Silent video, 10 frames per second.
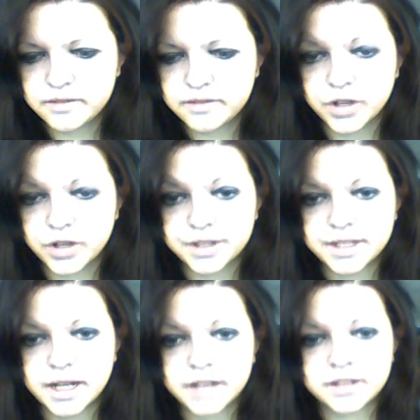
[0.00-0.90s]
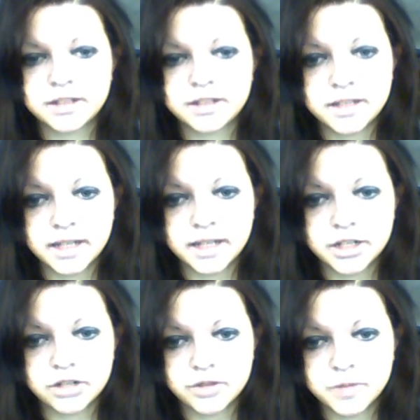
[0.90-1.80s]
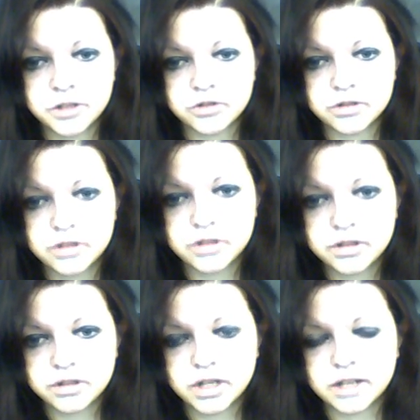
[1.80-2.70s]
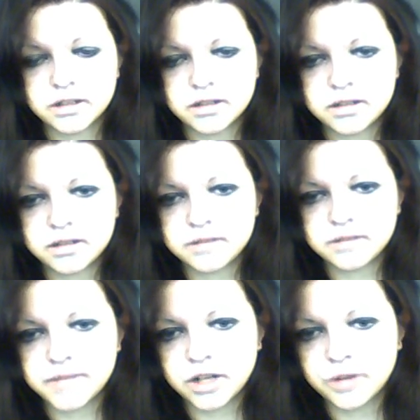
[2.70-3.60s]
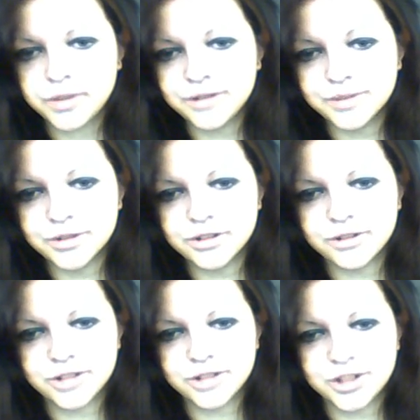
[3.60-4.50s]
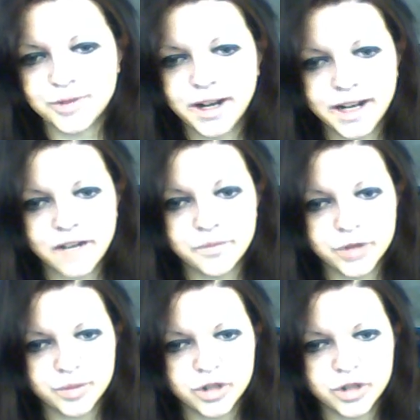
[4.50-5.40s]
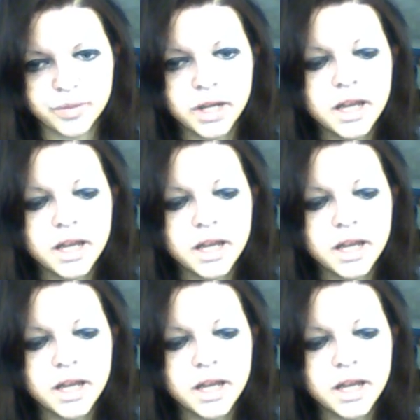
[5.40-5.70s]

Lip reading: first decided to do speedruns, and my computer broke, which is why I haven't put them up.